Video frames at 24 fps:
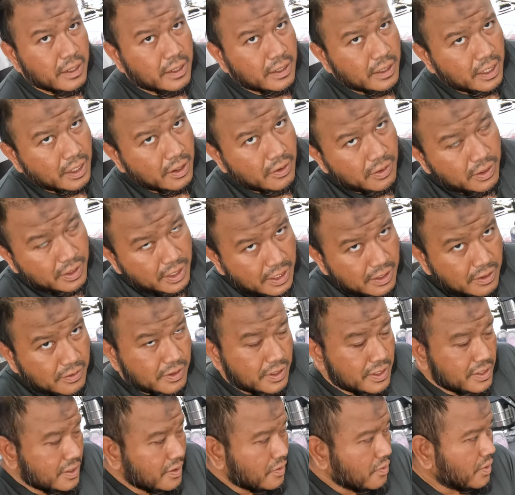Now, another
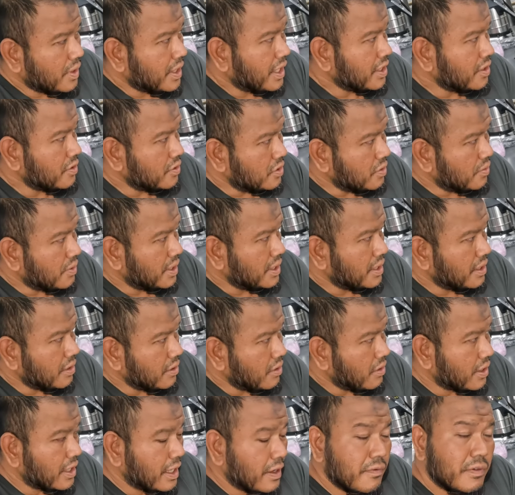reason why you don't want to
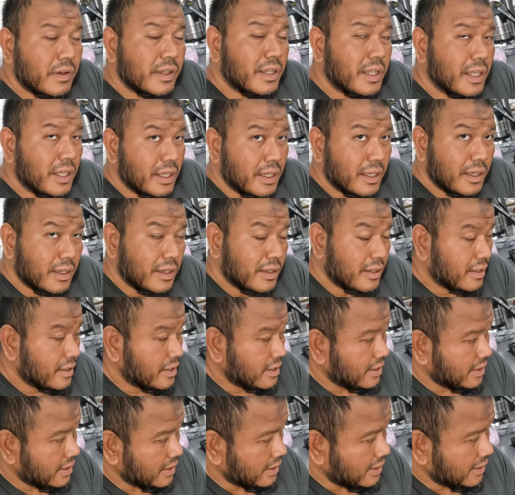lock everything
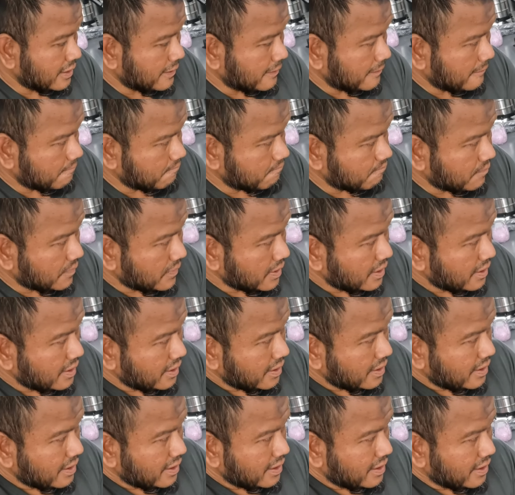um,
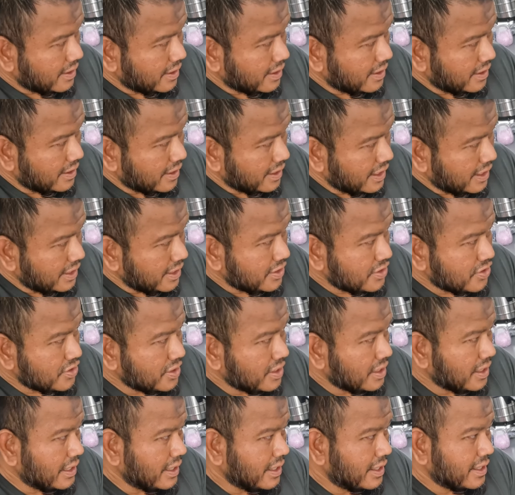uh,
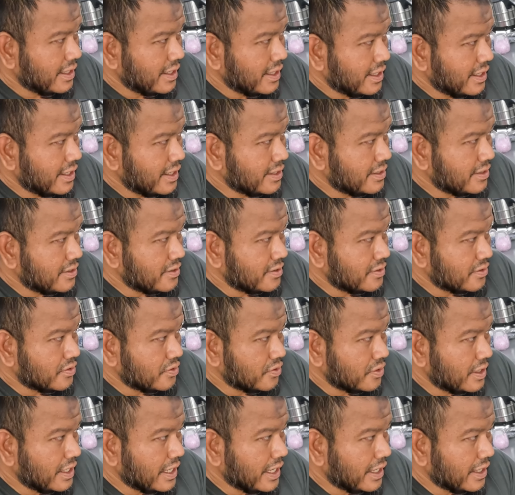initially is
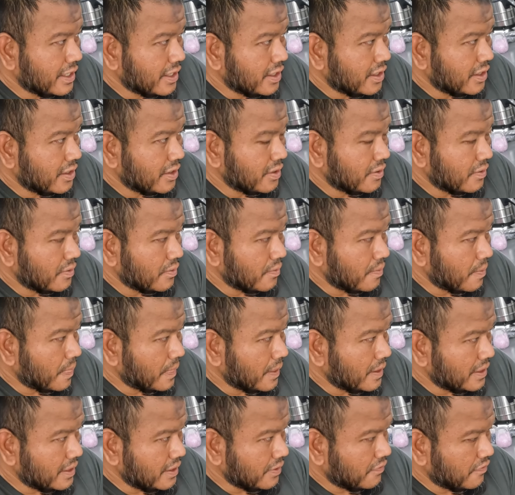so that
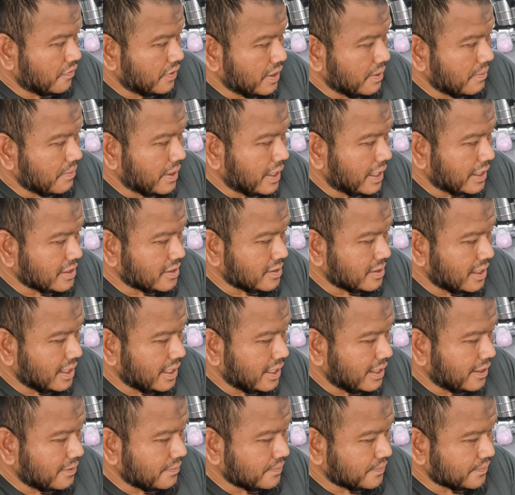the, the frame
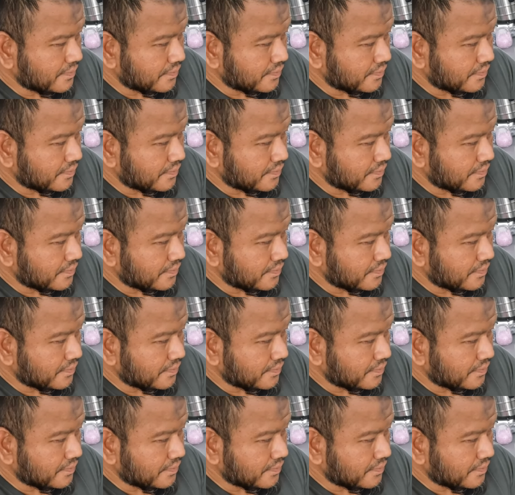actually,